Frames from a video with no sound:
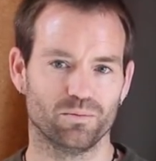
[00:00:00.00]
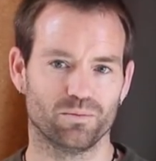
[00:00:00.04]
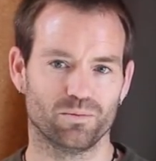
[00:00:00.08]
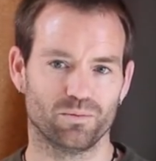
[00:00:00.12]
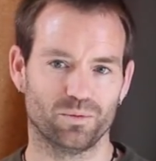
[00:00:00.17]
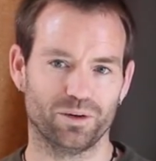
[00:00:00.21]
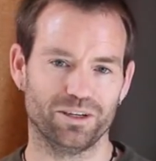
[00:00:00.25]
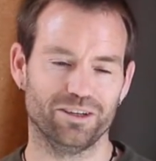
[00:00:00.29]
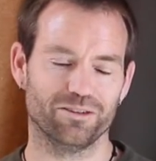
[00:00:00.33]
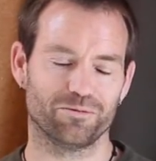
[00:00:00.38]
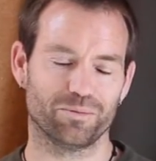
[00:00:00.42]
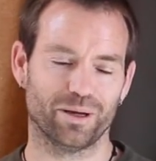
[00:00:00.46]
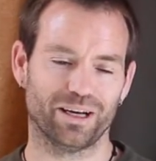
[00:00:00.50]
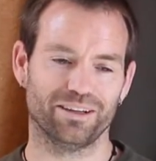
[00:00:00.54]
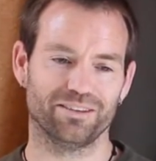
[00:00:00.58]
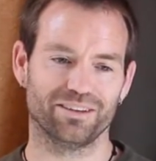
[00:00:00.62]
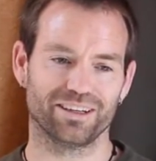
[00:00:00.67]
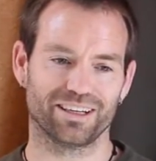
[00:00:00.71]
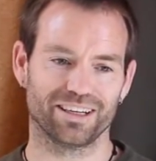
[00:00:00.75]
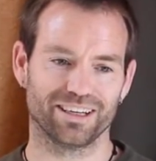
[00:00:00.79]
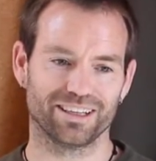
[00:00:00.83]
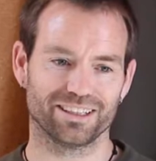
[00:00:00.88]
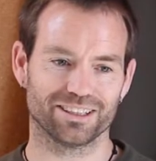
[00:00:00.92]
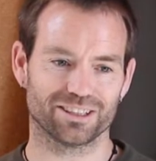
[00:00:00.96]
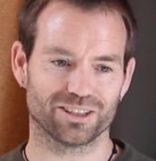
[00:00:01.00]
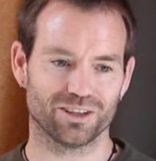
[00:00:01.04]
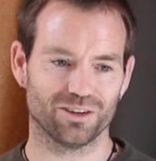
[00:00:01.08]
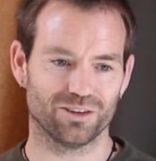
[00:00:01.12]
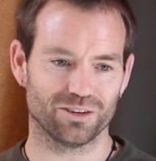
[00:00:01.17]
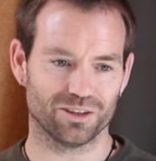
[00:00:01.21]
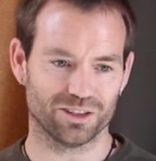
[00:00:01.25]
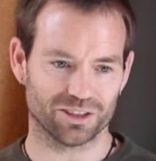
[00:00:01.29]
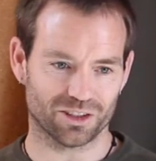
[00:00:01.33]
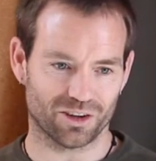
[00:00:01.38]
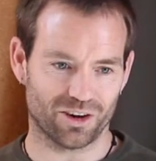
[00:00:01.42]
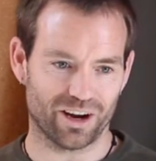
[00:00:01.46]
when you've been in the gig as
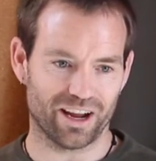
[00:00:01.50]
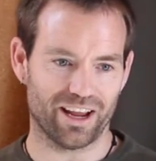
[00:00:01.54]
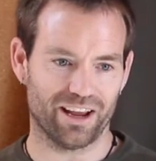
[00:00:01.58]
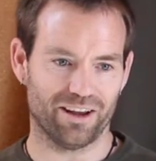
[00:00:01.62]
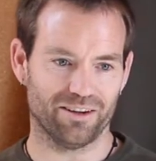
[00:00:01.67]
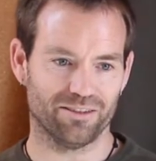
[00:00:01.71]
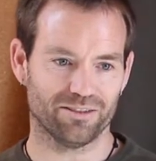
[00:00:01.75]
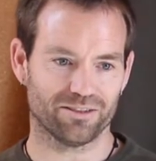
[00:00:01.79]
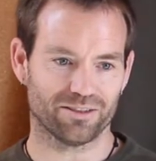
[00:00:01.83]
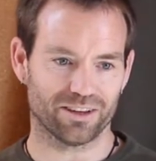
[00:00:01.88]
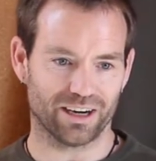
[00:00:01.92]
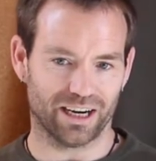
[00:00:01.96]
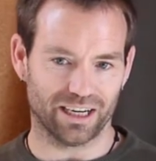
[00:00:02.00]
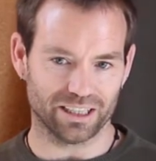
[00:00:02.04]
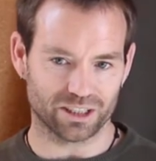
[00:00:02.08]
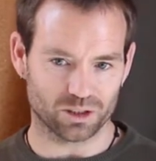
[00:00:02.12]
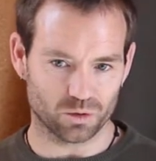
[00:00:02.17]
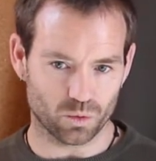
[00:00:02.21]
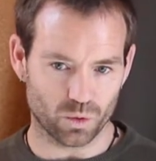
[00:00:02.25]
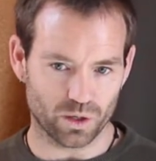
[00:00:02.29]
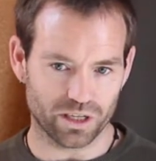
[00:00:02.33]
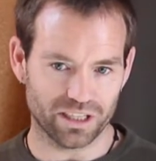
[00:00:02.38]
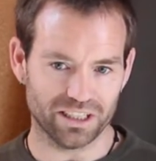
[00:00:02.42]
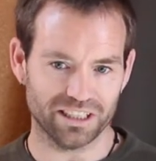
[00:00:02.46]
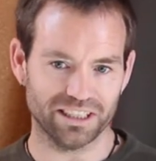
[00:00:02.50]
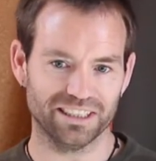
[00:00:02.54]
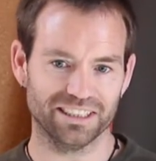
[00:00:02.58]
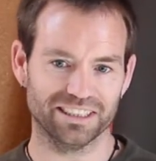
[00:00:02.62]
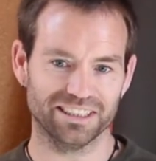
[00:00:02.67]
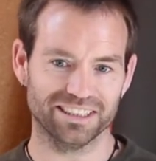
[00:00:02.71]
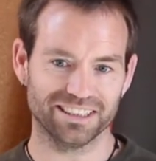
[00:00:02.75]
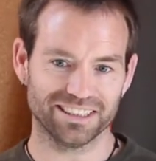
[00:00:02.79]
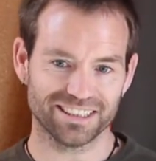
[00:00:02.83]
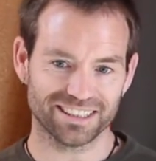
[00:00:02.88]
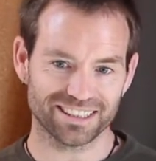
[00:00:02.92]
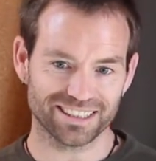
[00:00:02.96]
long as I have, the last 20
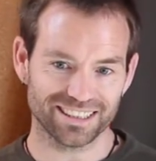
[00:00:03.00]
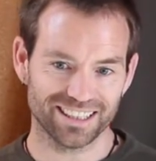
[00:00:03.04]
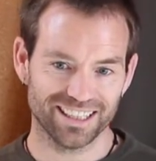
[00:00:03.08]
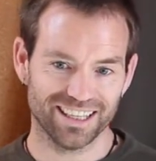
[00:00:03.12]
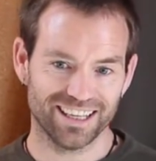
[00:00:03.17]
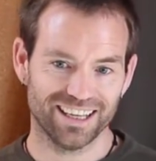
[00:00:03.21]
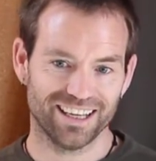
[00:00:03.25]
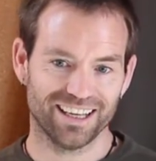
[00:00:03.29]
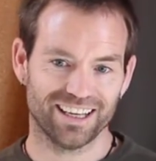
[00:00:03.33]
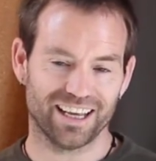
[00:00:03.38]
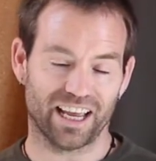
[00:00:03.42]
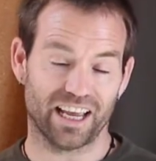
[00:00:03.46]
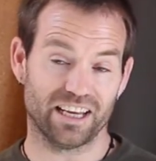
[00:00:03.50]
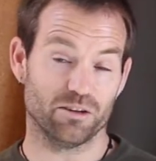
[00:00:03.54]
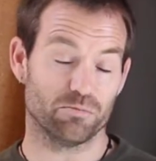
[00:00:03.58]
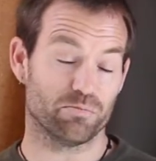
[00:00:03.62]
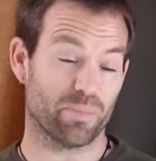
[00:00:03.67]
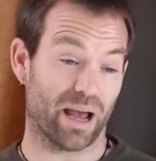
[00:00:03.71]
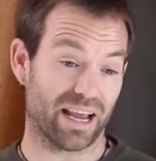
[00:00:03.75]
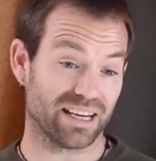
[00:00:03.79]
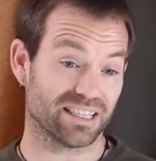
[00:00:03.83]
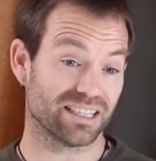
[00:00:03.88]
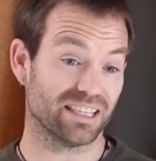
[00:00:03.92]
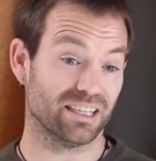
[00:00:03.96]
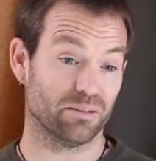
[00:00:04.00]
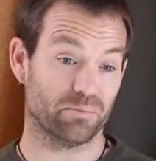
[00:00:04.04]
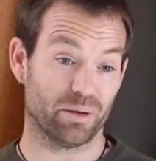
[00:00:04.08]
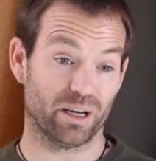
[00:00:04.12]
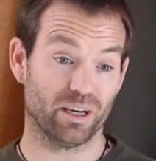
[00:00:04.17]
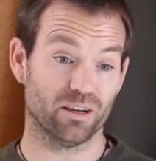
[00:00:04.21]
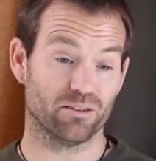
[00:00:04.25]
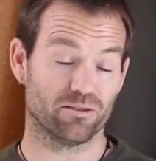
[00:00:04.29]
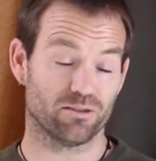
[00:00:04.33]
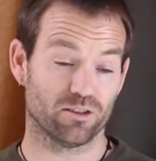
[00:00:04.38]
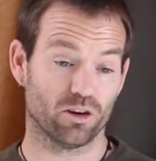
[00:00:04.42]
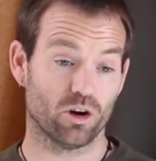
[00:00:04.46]
years, and you've basically
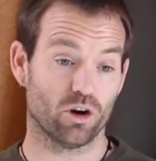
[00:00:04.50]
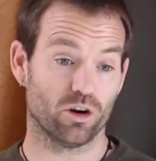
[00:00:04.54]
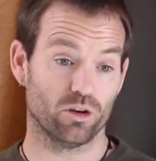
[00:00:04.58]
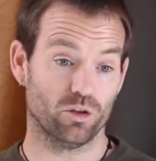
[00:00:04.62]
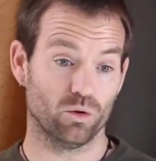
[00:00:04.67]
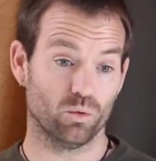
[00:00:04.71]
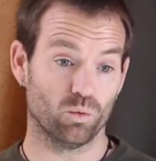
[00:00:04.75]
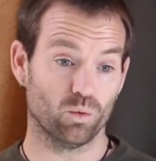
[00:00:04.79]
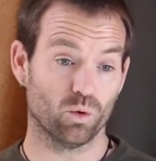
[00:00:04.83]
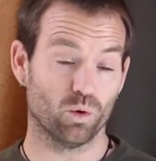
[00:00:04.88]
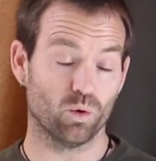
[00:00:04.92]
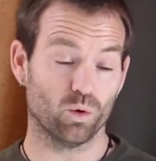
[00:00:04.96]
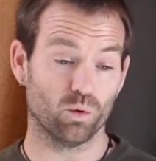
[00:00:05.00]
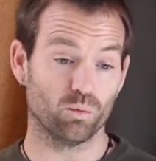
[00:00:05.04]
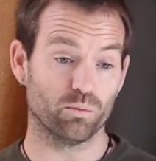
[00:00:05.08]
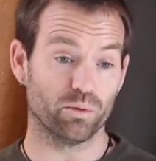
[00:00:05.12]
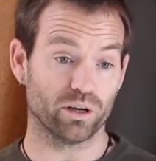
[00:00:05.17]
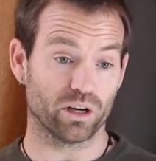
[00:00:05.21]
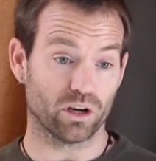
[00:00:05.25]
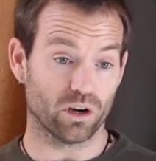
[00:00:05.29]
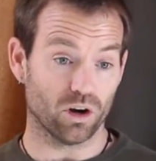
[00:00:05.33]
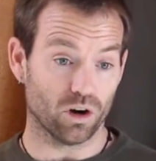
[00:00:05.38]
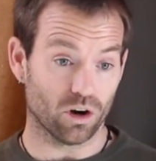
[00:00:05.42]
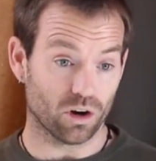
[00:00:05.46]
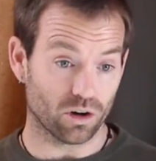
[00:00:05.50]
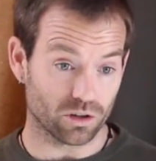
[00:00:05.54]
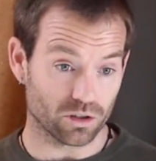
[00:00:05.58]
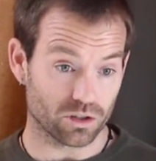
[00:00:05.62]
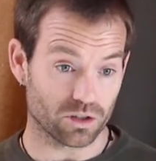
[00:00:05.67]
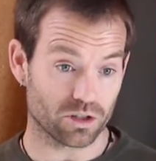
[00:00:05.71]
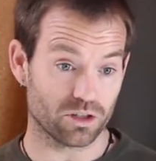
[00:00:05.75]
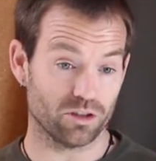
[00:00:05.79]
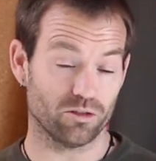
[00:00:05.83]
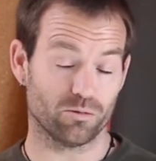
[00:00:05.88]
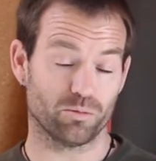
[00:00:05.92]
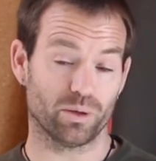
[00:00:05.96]
been a fly on the wall
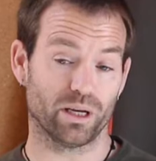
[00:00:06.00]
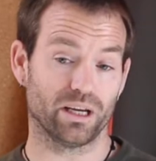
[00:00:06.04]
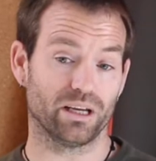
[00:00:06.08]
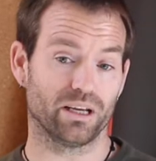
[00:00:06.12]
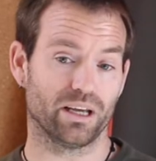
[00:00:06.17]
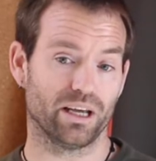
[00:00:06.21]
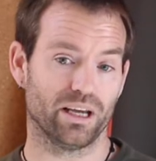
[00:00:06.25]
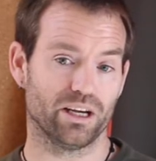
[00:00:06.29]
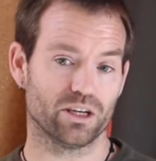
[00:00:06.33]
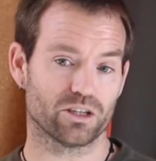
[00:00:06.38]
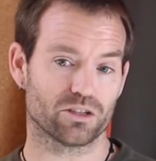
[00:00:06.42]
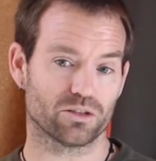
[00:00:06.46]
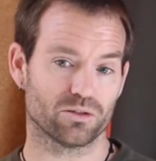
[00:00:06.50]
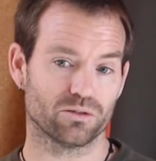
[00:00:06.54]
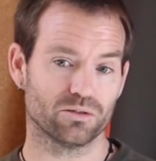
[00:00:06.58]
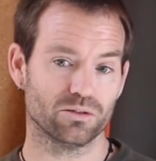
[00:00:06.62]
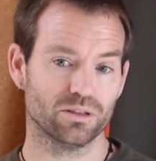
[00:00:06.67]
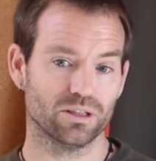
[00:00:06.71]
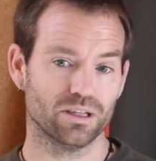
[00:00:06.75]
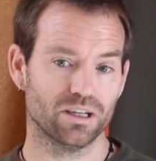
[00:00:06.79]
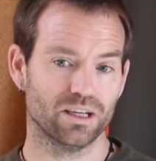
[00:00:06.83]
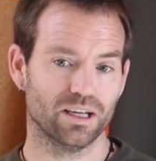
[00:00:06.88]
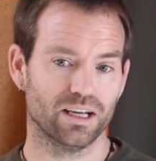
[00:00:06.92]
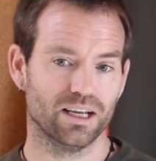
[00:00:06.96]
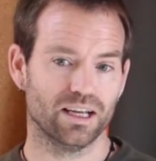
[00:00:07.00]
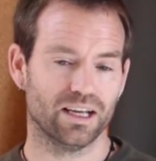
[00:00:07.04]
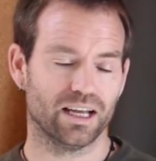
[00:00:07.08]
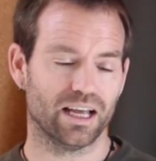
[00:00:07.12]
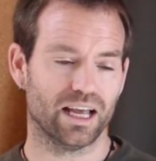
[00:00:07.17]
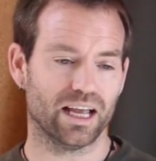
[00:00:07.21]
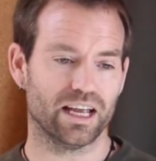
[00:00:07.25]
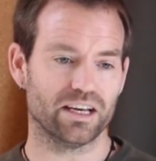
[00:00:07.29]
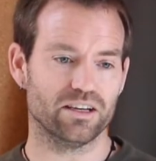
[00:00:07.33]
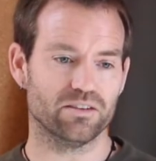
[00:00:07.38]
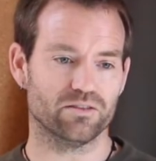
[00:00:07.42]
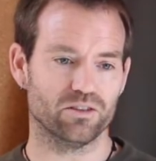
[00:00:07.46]
because you've been casual,
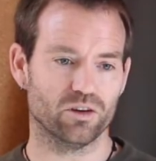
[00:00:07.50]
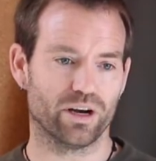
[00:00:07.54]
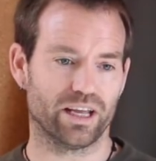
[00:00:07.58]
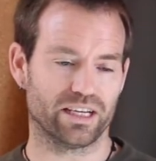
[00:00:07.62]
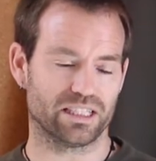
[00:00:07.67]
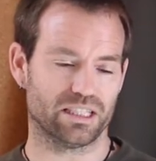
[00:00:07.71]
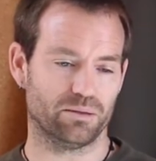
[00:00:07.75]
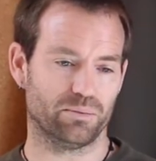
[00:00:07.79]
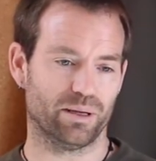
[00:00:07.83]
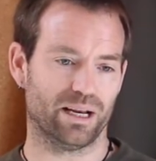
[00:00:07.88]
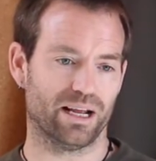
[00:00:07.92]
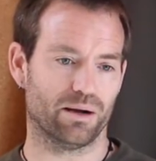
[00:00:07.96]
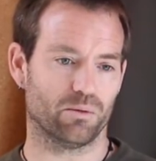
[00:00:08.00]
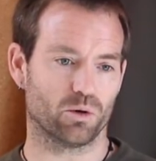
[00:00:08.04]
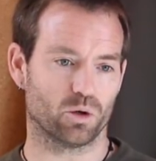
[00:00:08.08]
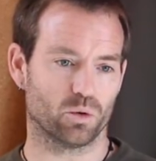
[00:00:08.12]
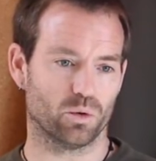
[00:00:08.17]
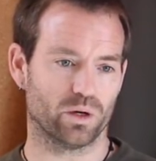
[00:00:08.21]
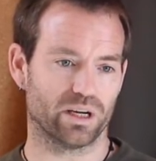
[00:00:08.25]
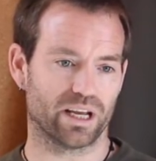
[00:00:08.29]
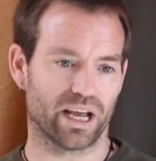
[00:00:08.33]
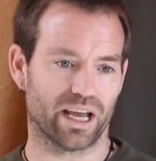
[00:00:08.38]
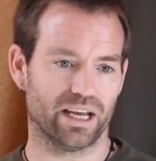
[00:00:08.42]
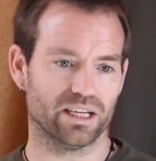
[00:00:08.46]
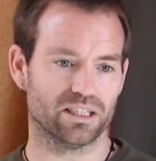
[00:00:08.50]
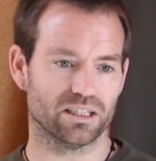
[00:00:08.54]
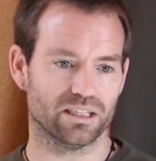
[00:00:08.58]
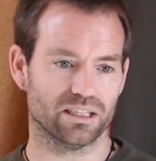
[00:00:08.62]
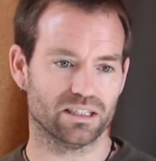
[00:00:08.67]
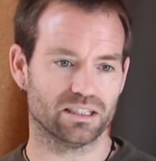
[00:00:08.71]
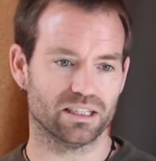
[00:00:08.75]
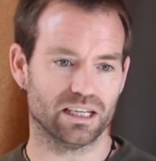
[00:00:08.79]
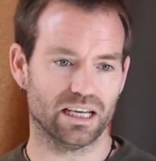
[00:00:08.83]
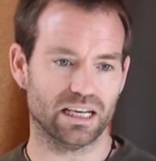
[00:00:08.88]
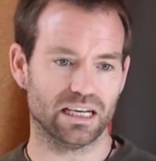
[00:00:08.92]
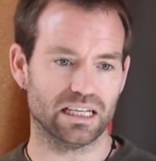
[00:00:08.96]
and you've not actually been able to engage in
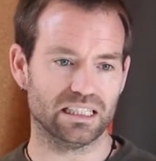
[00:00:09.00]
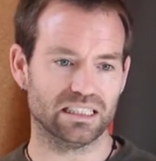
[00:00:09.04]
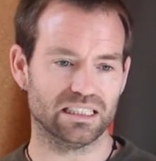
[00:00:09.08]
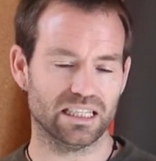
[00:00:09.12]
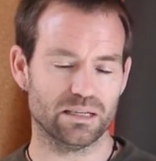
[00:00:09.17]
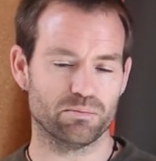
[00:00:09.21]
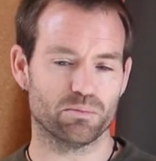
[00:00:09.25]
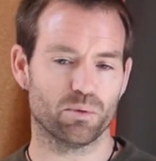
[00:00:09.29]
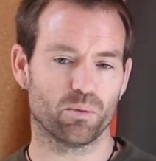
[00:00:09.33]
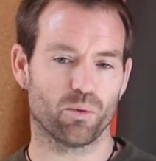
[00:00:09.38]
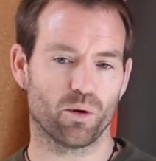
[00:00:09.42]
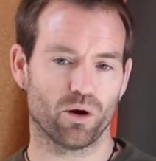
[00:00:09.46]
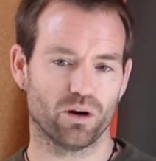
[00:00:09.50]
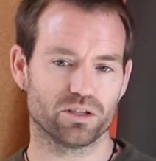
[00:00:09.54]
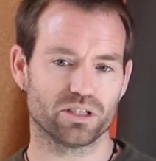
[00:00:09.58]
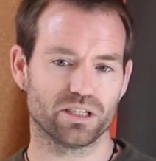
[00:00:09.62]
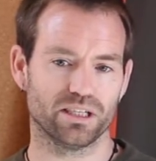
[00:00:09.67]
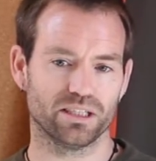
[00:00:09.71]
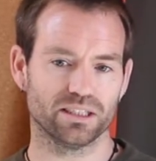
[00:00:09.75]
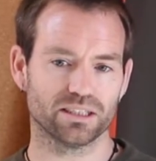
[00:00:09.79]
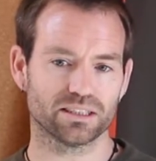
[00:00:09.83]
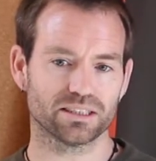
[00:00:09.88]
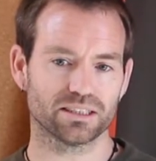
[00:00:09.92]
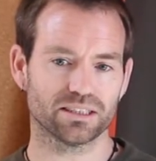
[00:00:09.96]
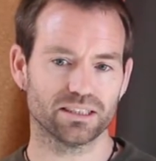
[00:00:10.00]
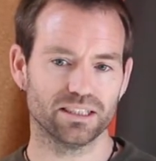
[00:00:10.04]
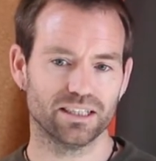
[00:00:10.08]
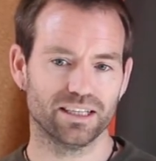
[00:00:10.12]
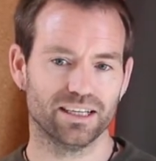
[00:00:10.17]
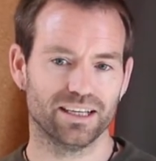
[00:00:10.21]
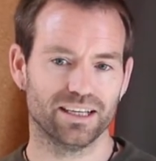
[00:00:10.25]
a deep process,